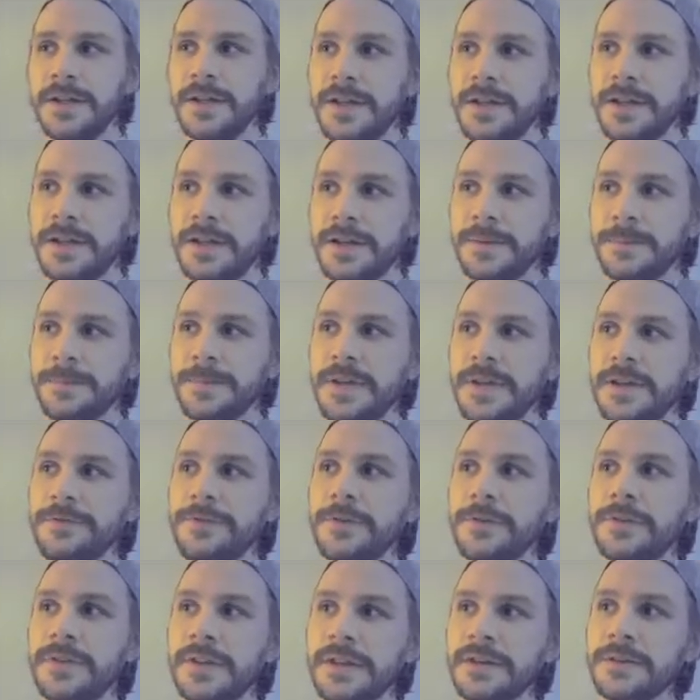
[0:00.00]
If
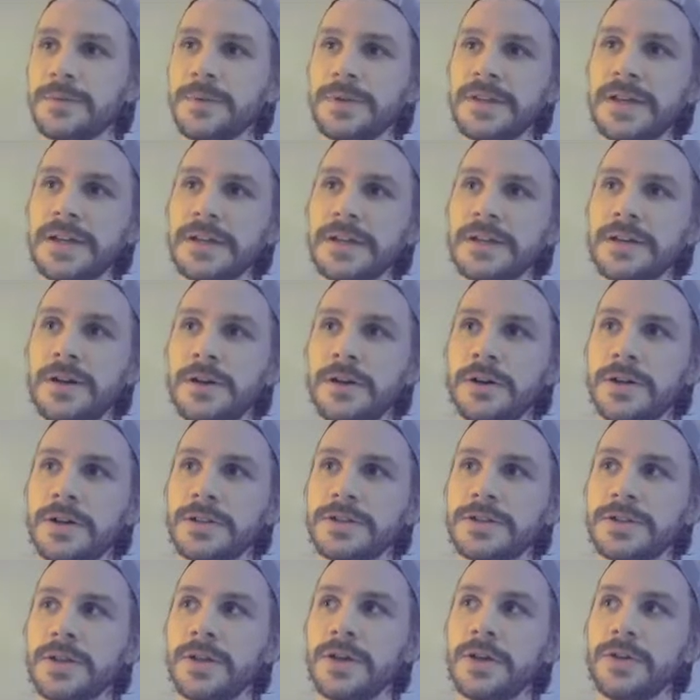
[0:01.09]
you think with that
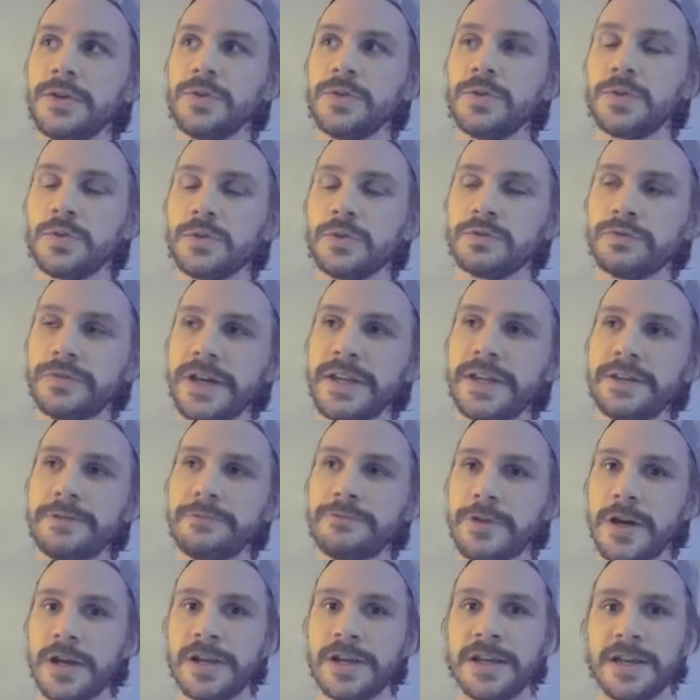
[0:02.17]
card, you're already
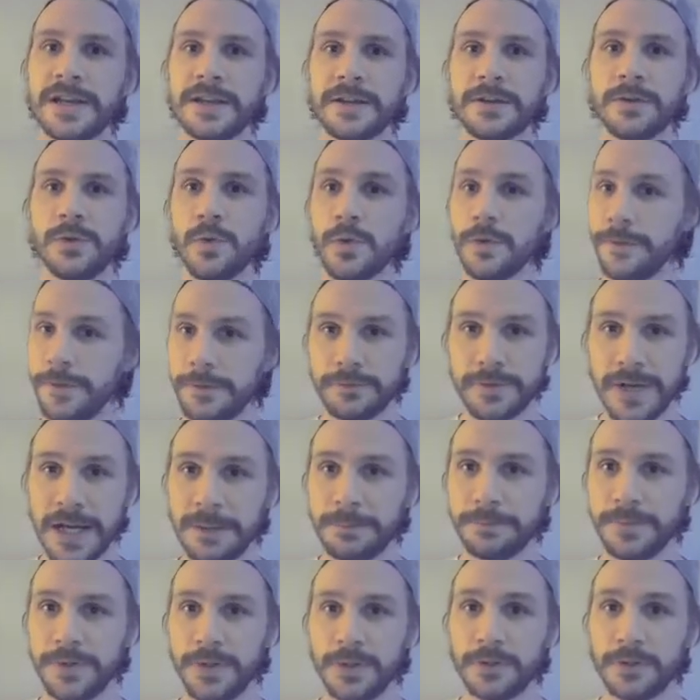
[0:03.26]
running all of the ramp.